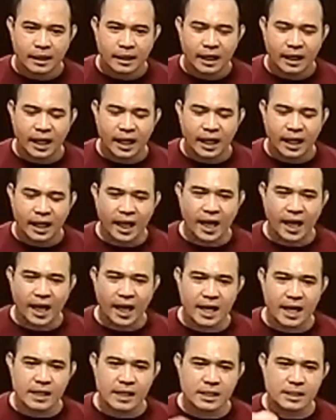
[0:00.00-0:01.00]

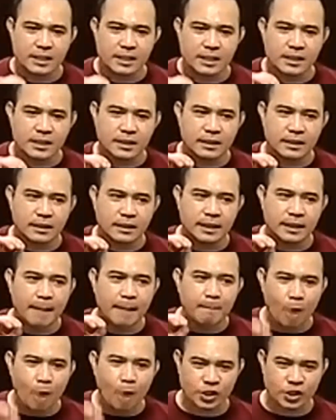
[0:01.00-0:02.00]
is the
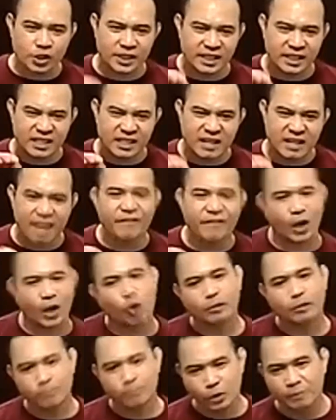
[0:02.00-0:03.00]
most difficult
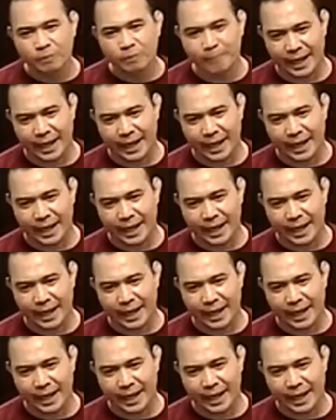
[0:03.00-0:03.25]
movement.